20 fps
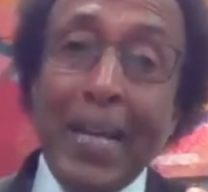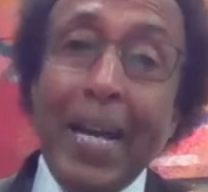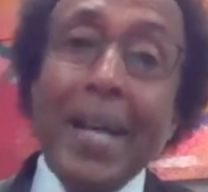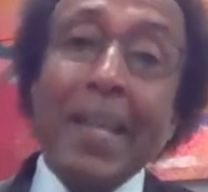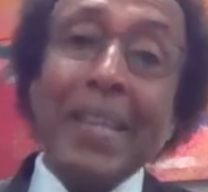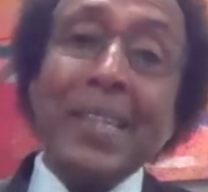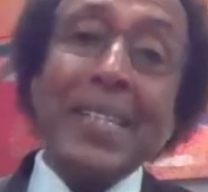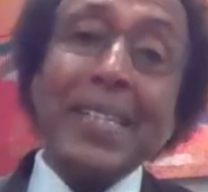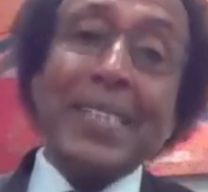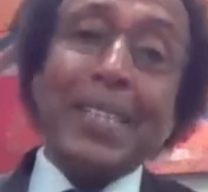
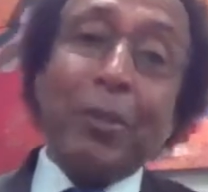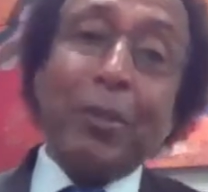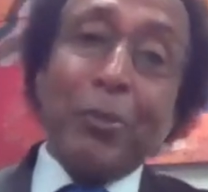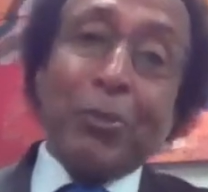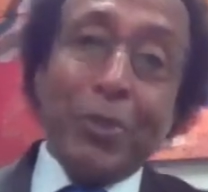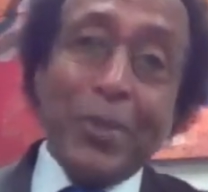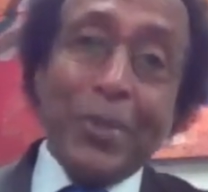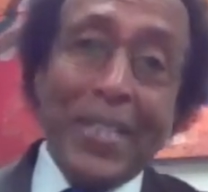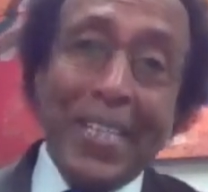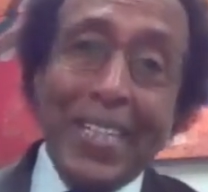others are
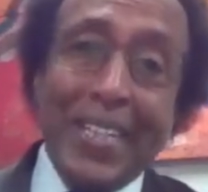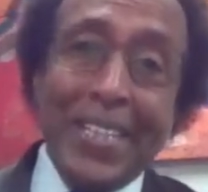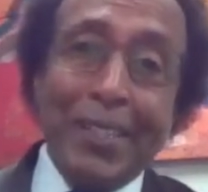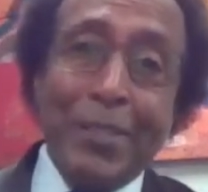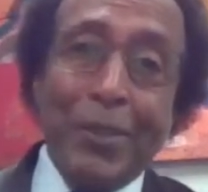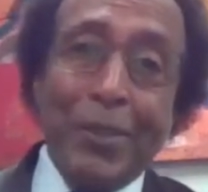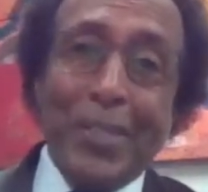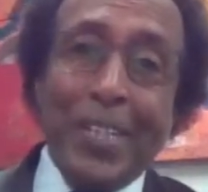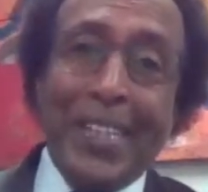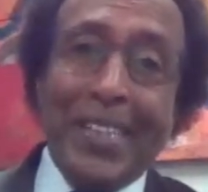also getting
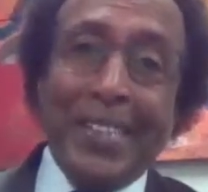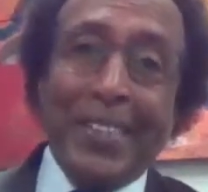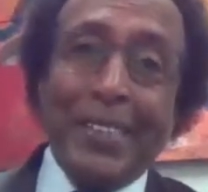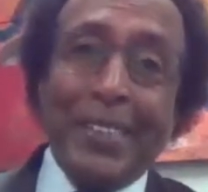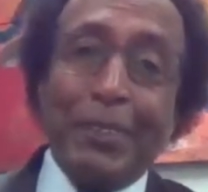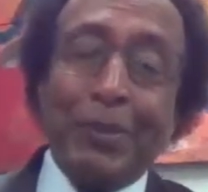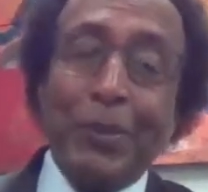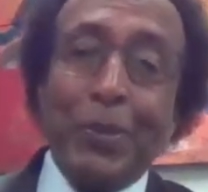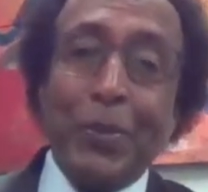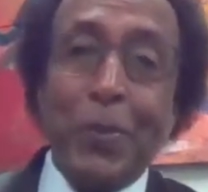your data.
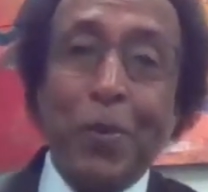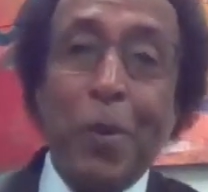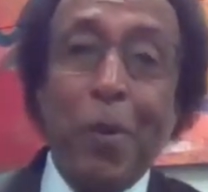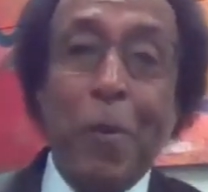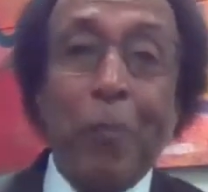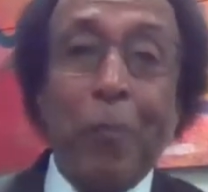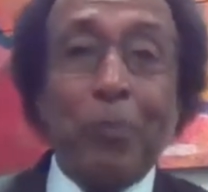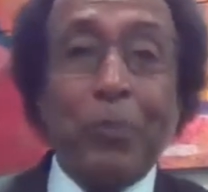So